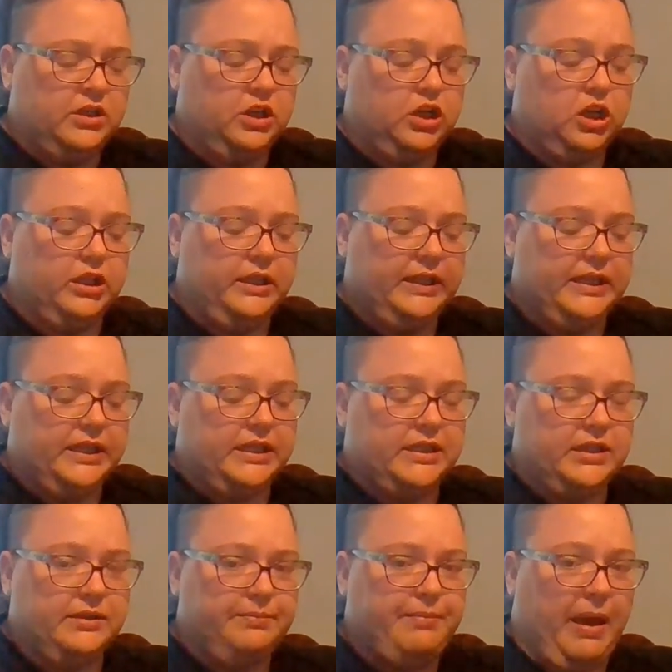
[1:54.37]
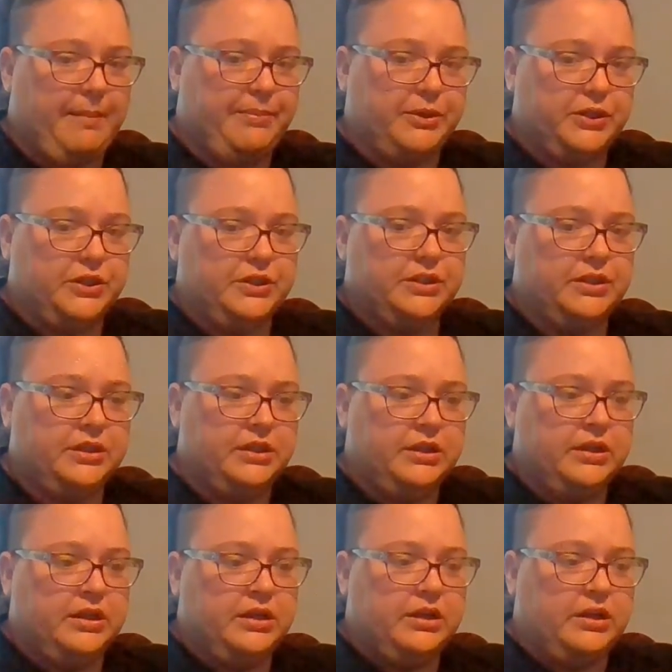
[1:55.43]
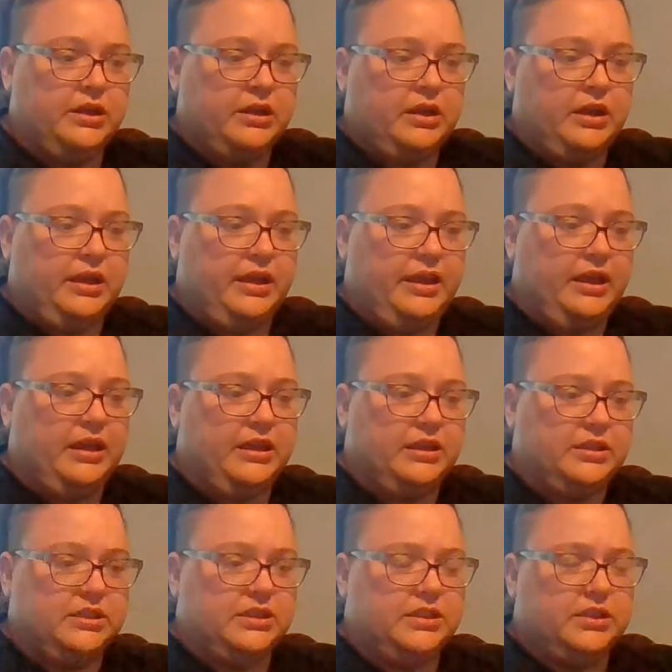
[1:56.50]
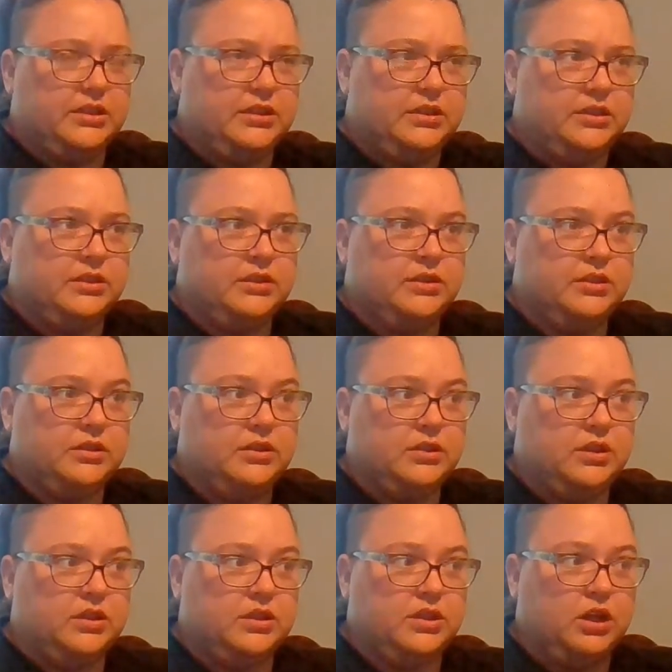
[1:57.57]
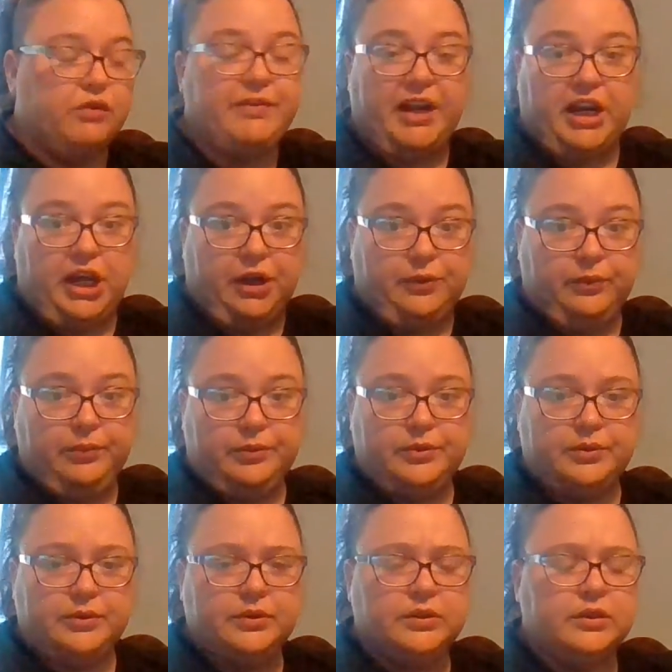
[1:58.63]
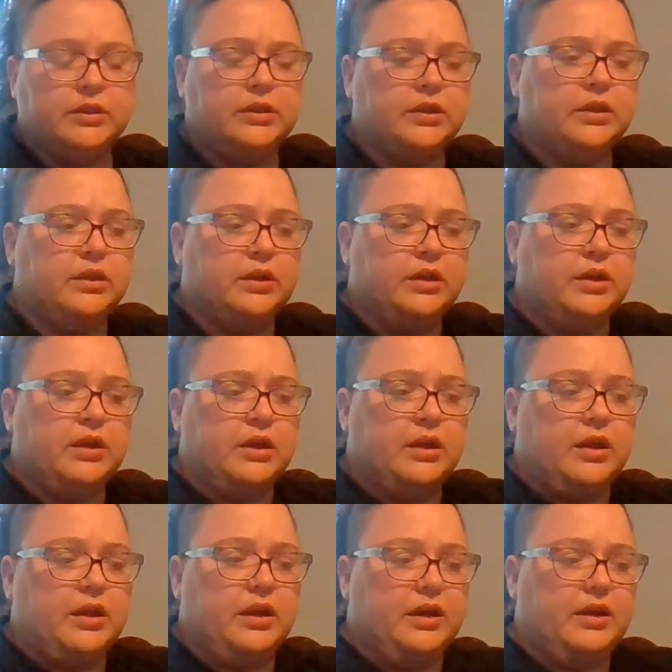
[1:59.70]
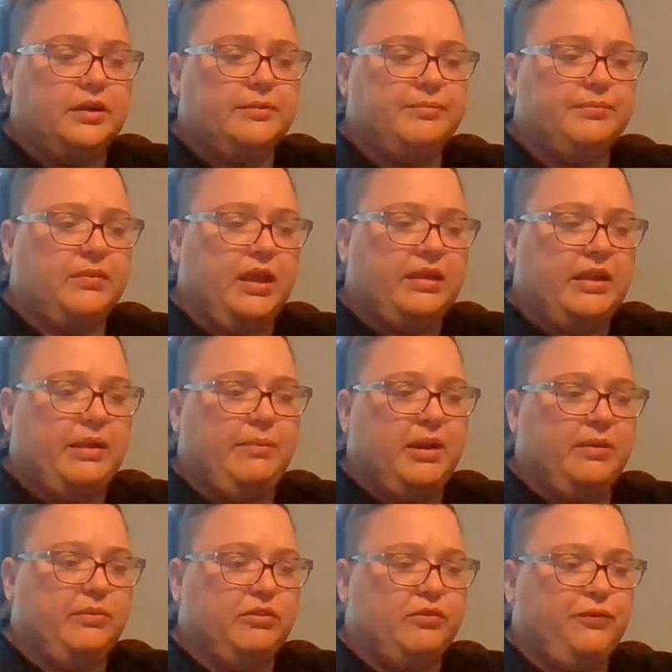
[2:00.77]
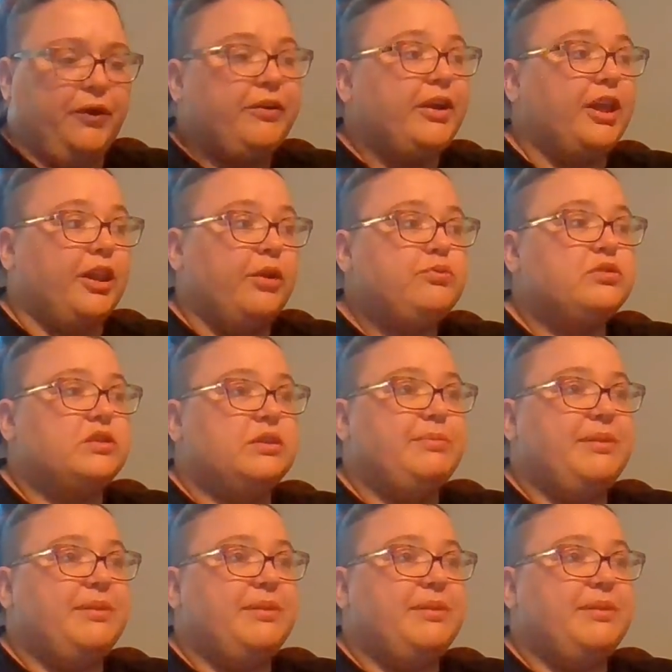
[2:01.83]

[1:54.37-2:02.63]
garlic, pepper, and oregano. Um, and then when it was very close to